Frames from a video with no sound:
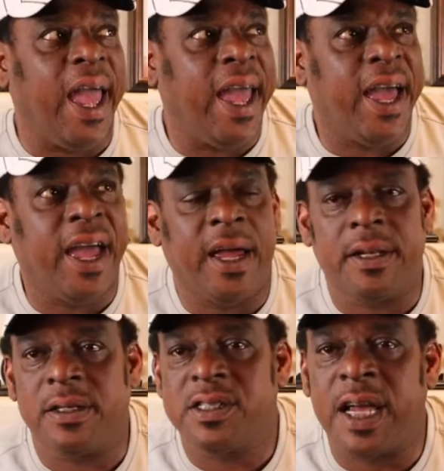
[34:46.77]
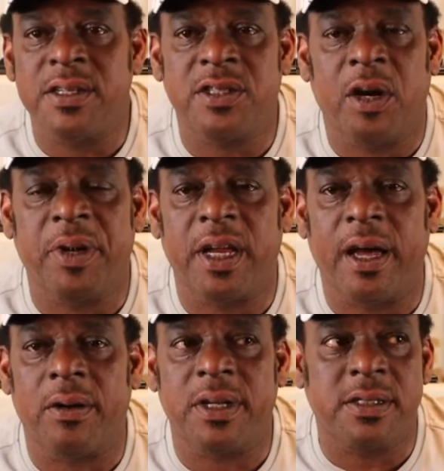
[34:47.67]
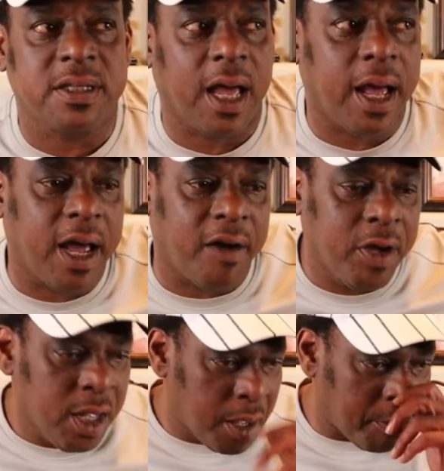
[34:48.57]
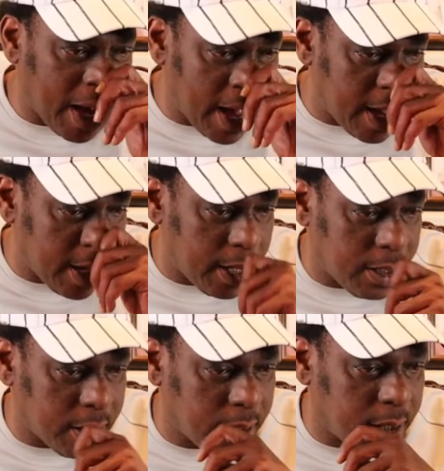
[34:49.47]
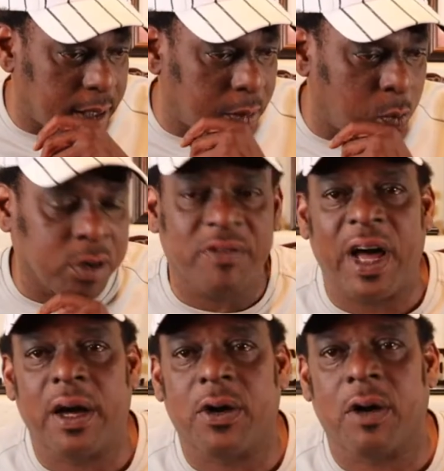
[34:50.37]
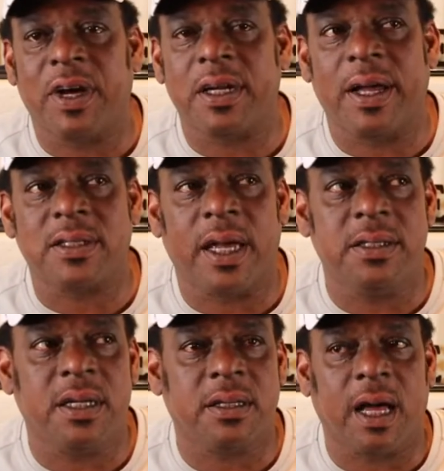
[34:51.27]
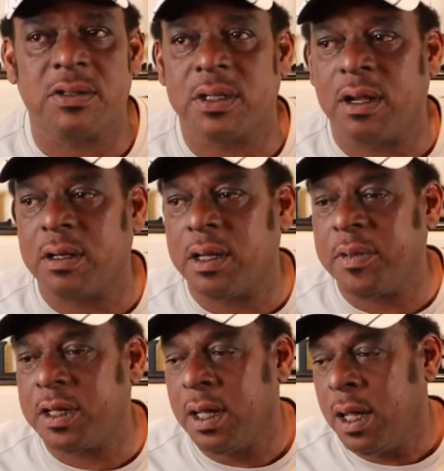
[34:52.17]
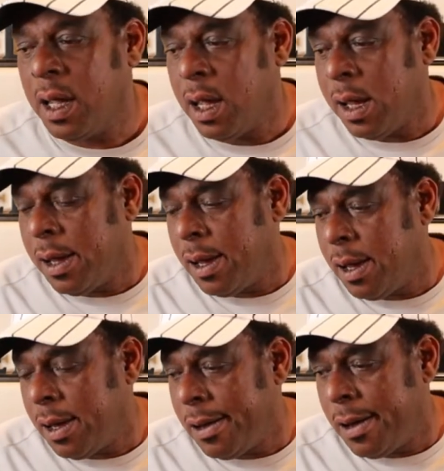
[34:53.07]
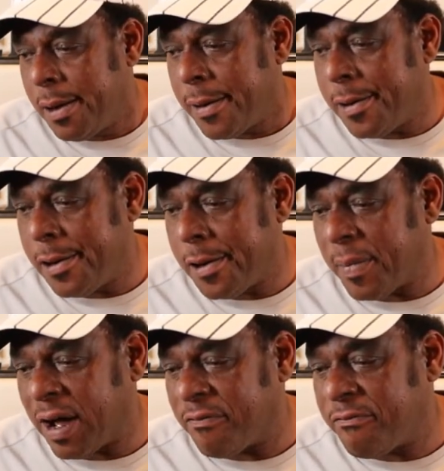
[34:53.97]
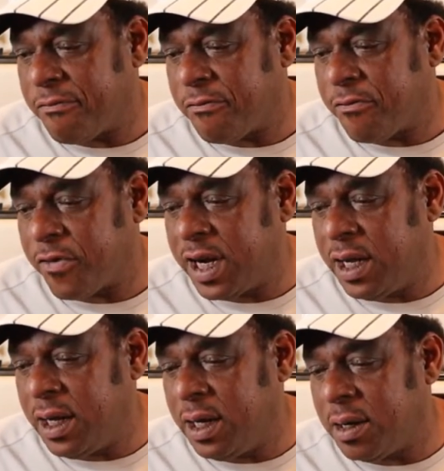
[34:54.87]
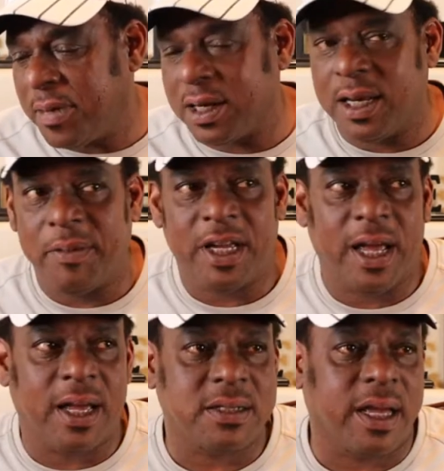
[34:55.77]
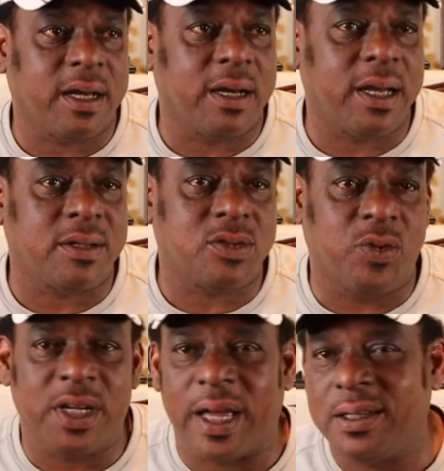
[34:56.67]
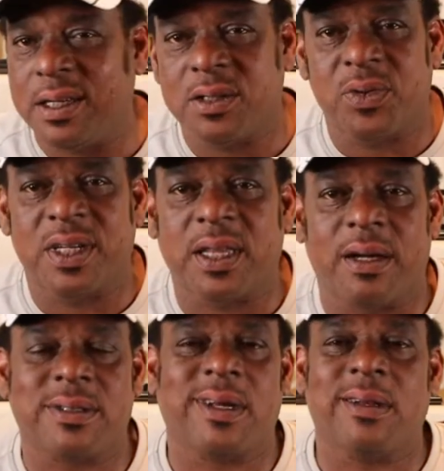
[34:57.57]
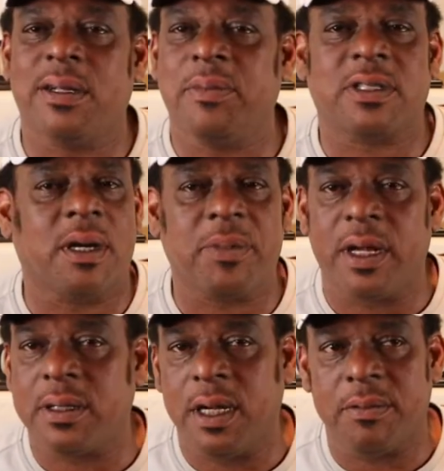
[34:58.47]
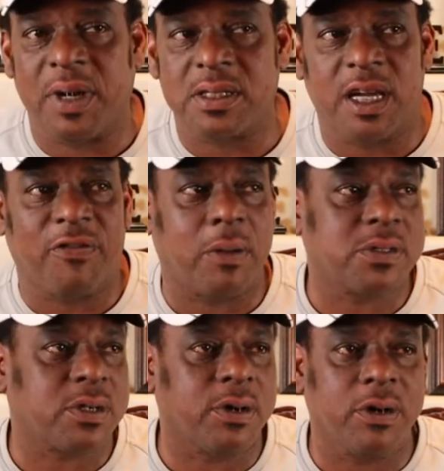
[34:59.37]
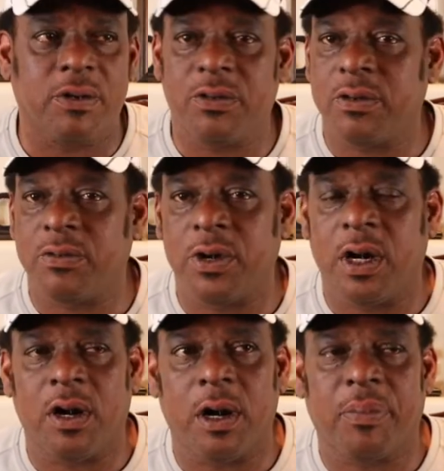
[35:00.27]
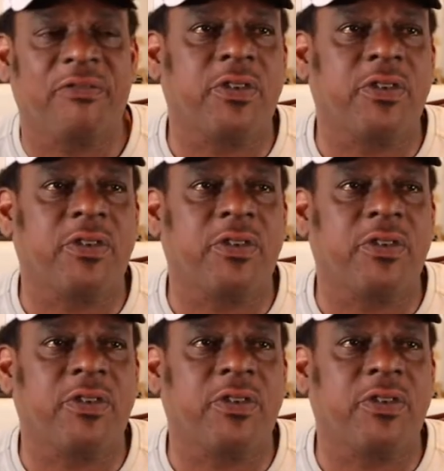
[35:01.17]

and Chase turned me down. Let's say I have my uh, World of Hyatt card right now has an eighteen thousand dollar limit. Oh, my Freedom Unlimited has like a twenty eighteen $20,000 limit, something like that. My Sapphire Reserve uh,